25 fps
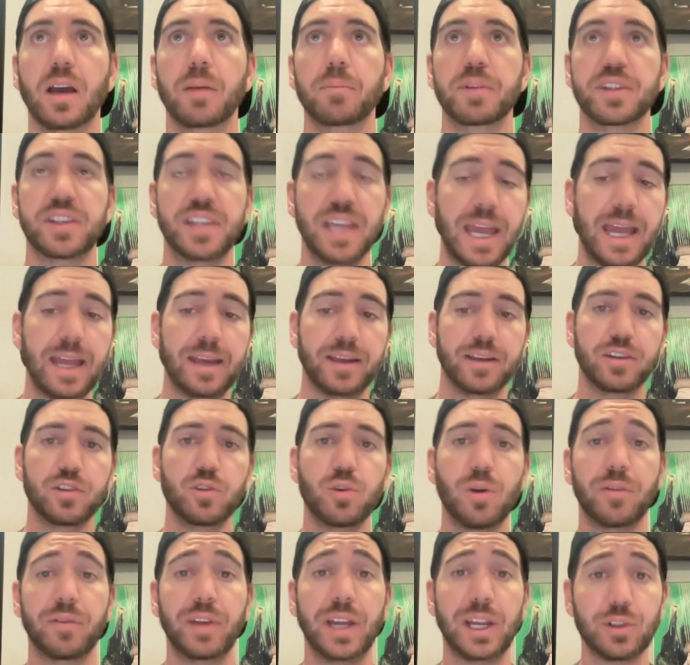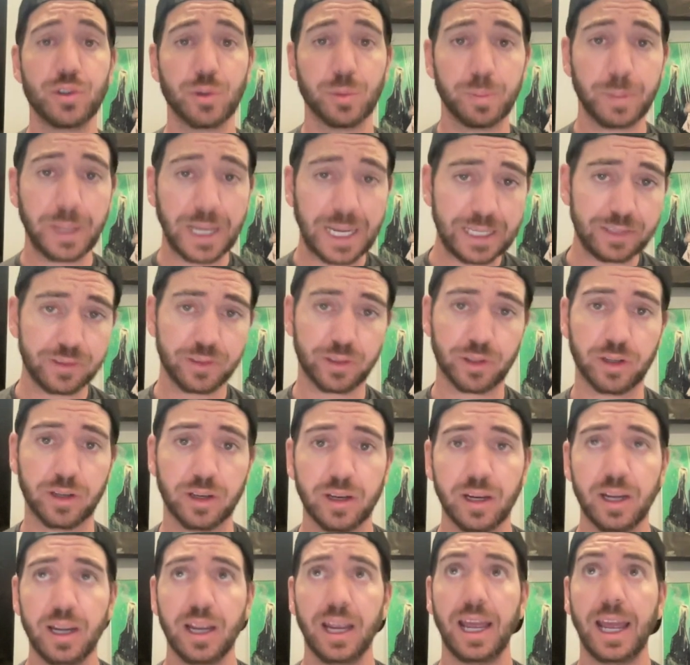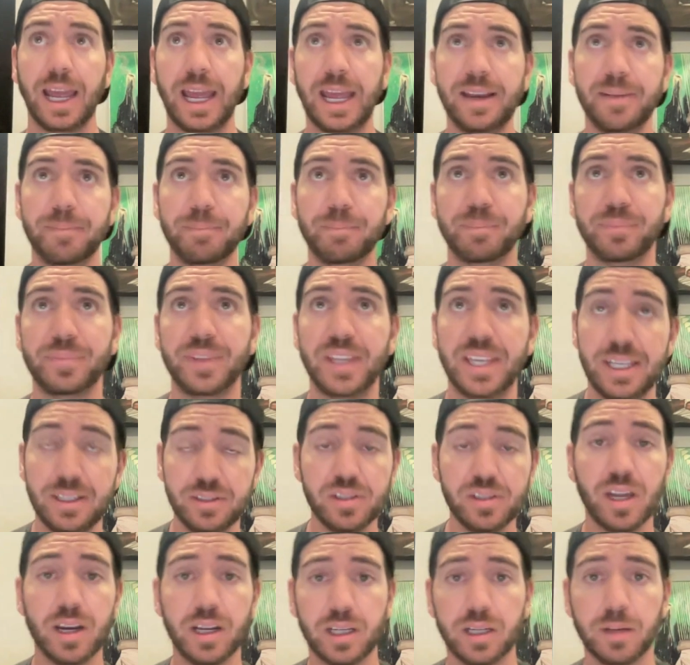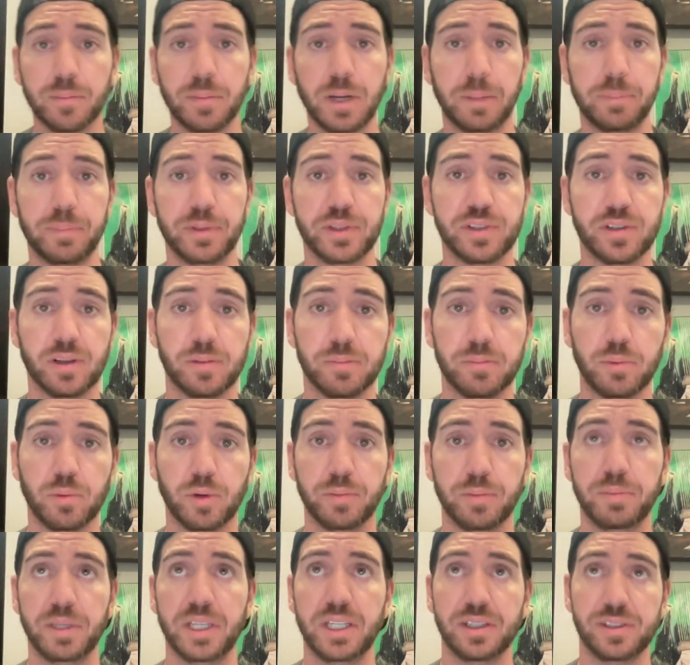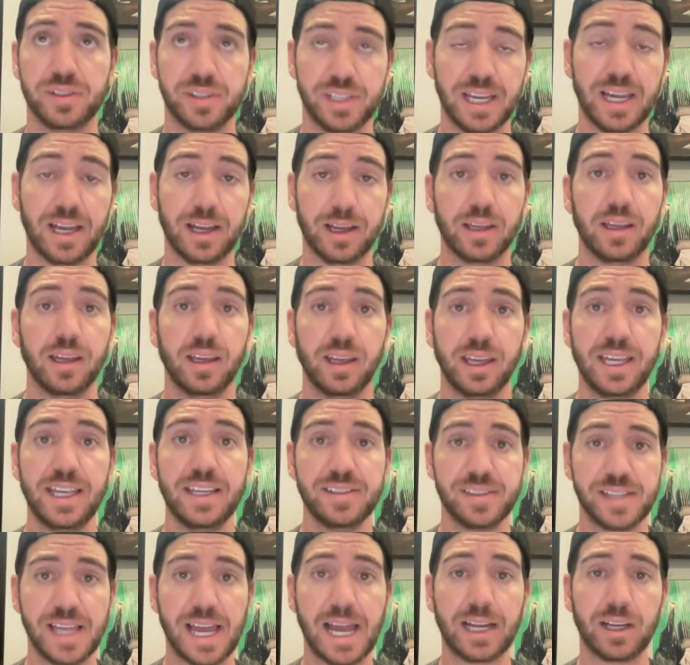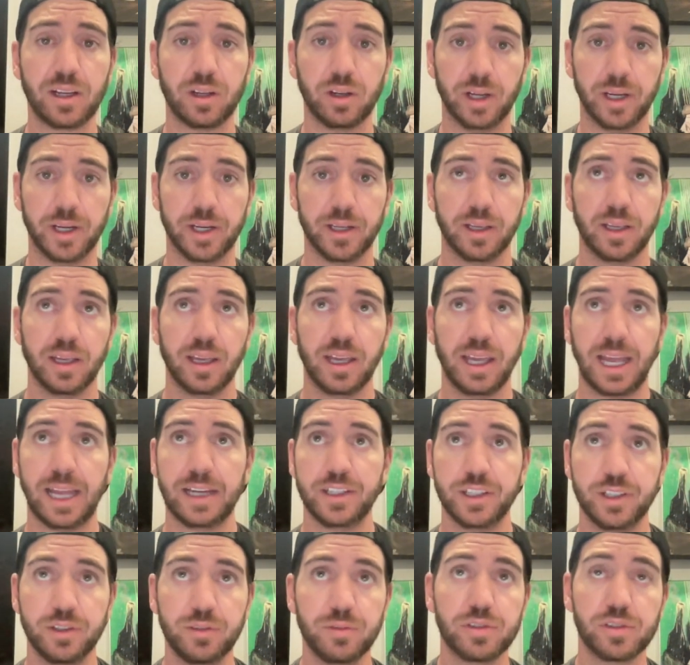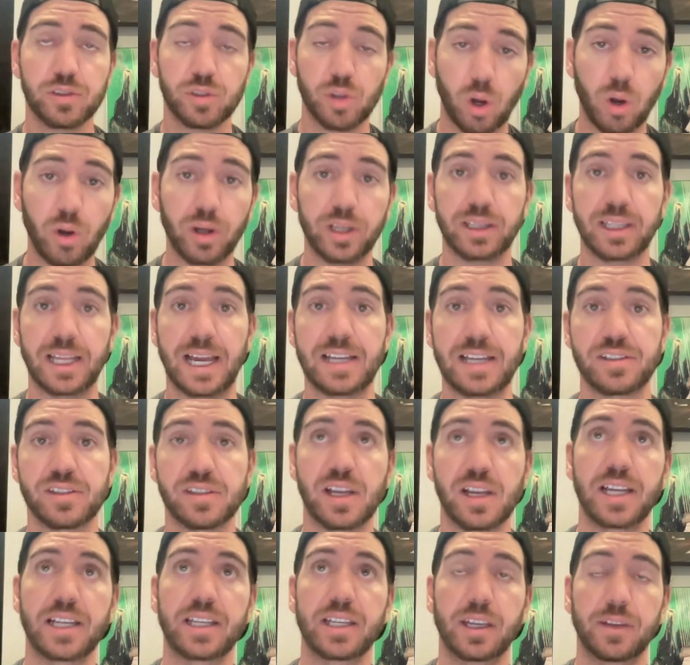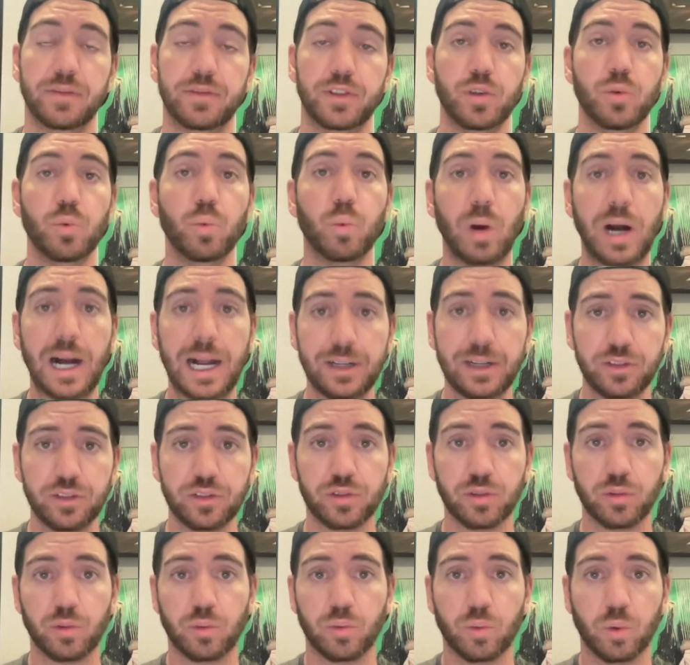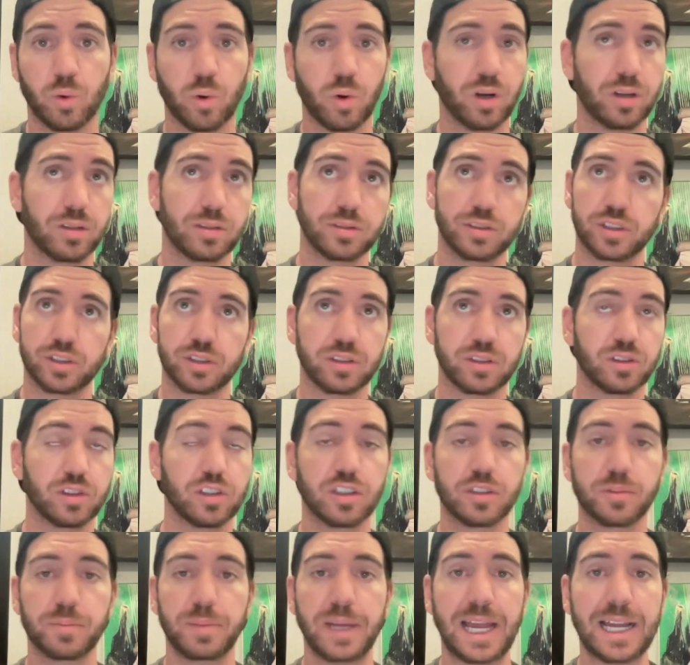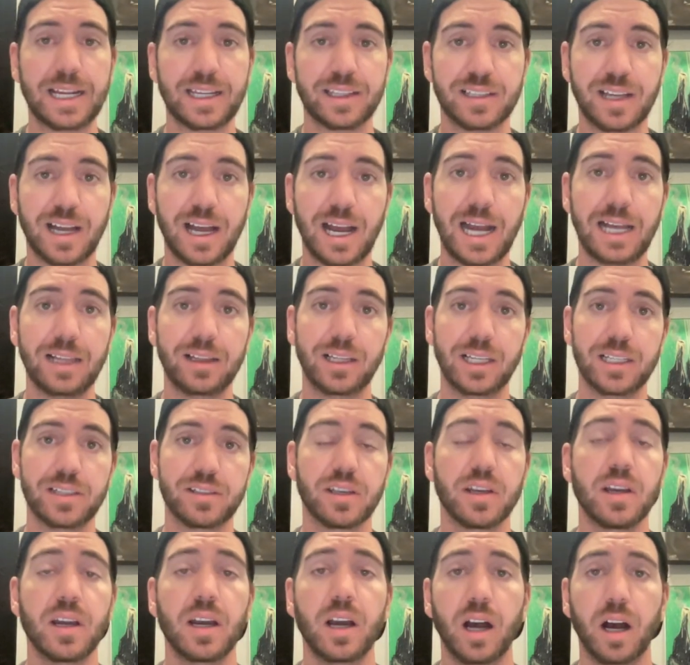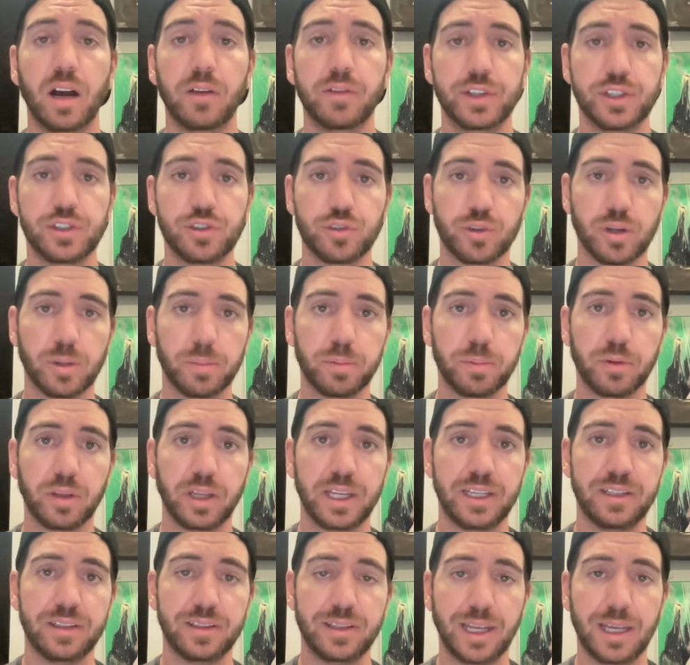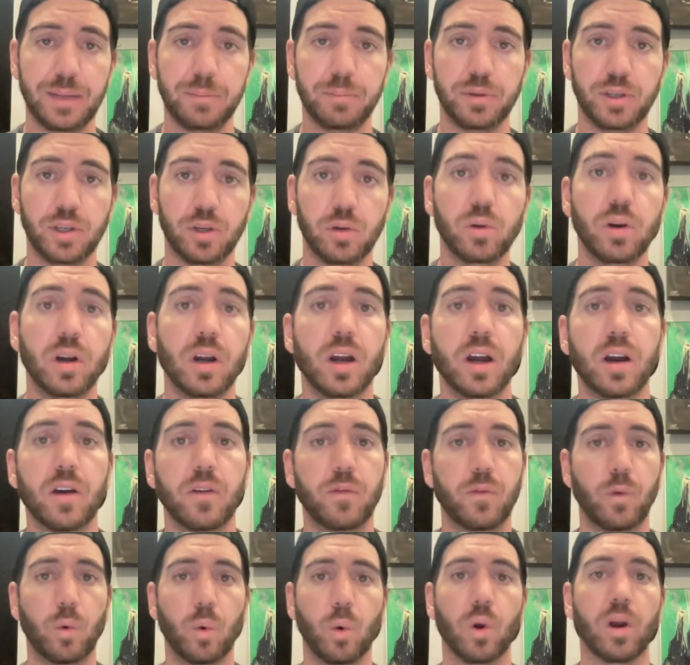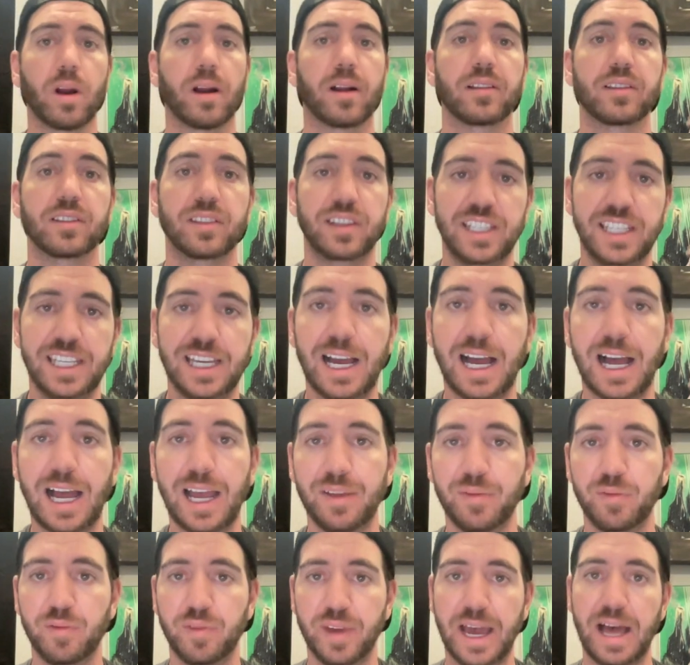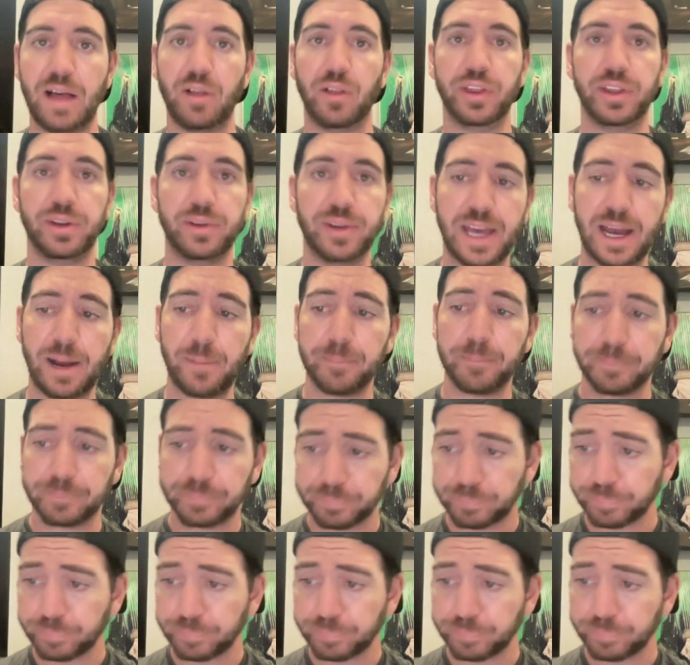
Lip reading: But then you have Andrew Painter, and he's going to come up at some point because, yeah, he's that good. And you saw it last night. If you watched or just looked back at the highlights of his AAA debut for Lehigh Valley. Now,